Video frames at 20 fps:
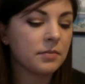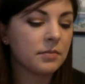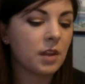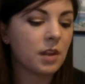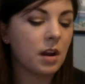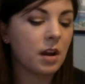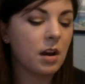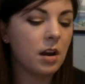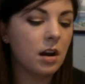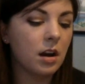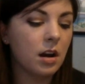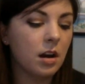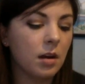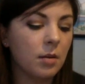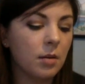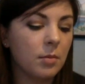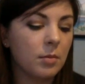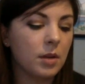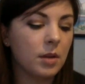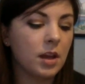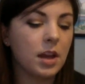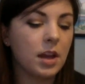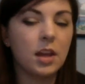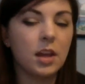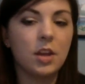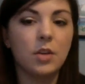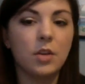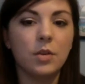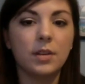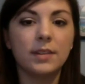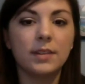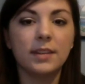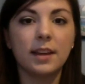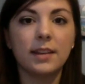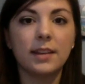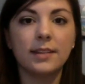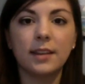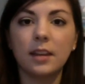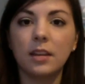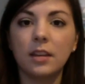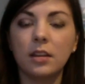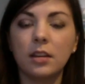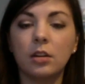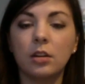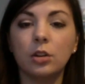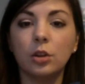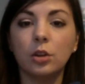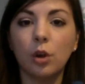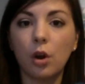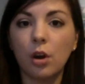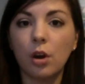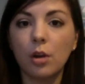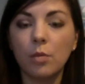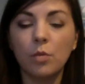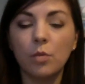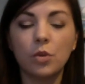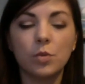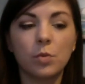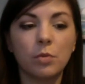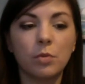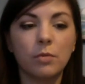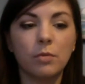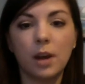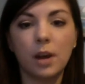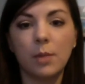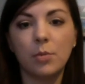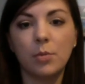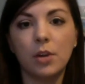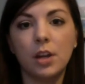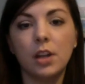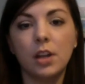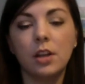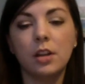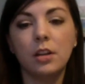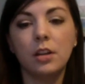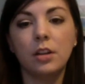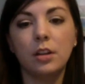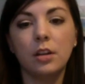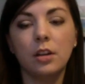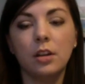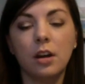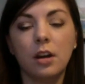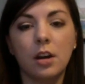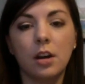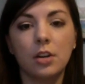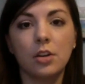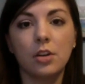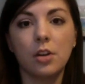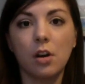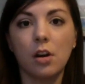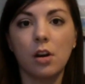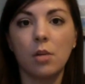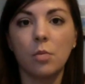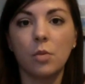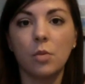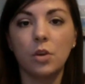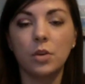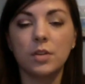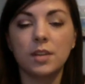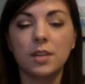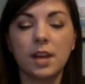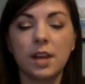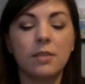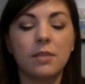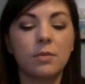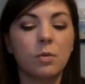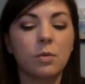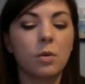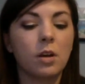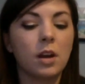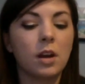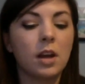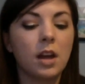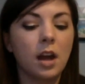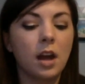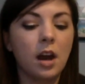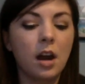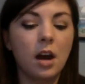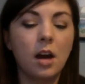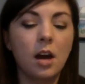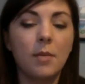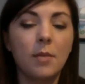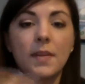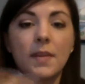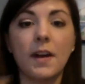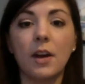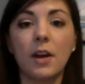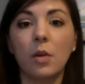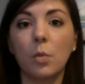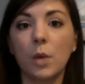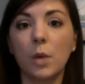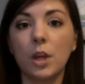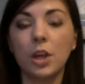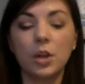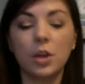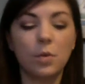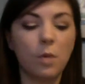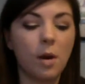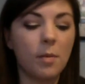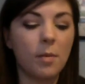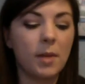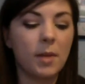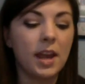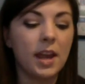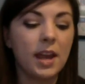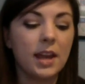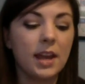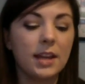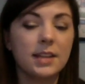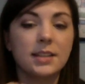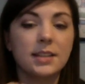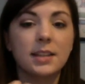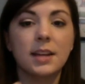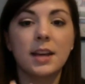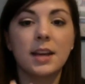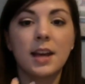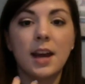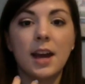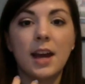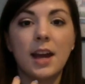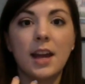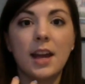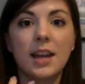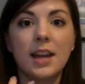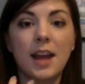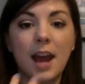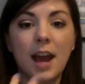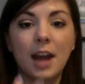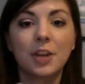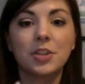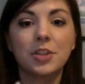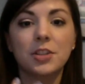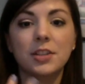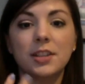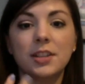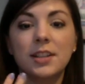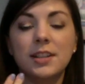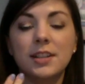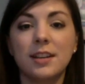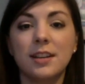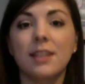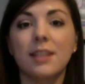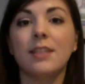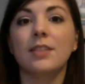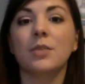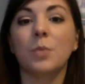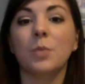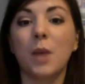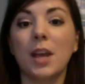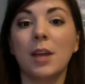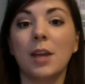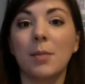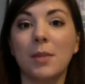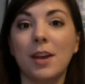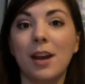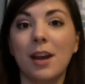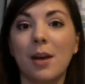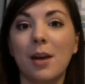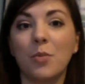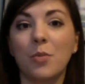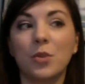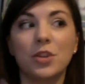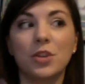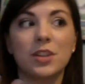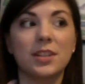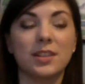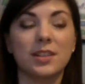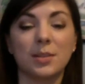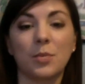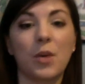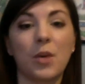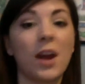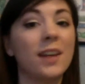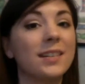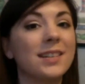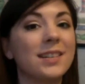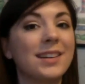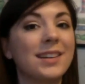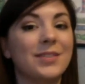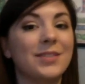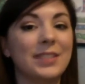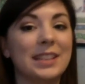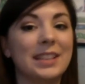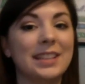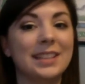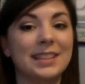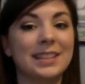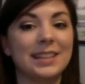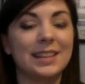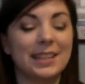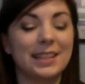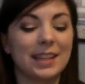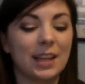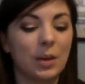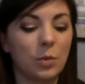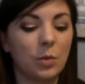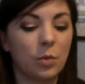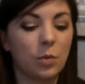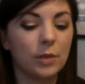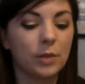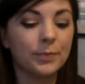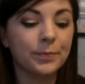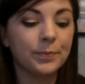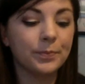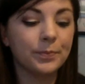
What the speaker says: You can set a silent alarm, which will vibrate on your arm when you set it for, and that'll wake you up, and it actually does wake me up, which is surprising. I really didn't think it would.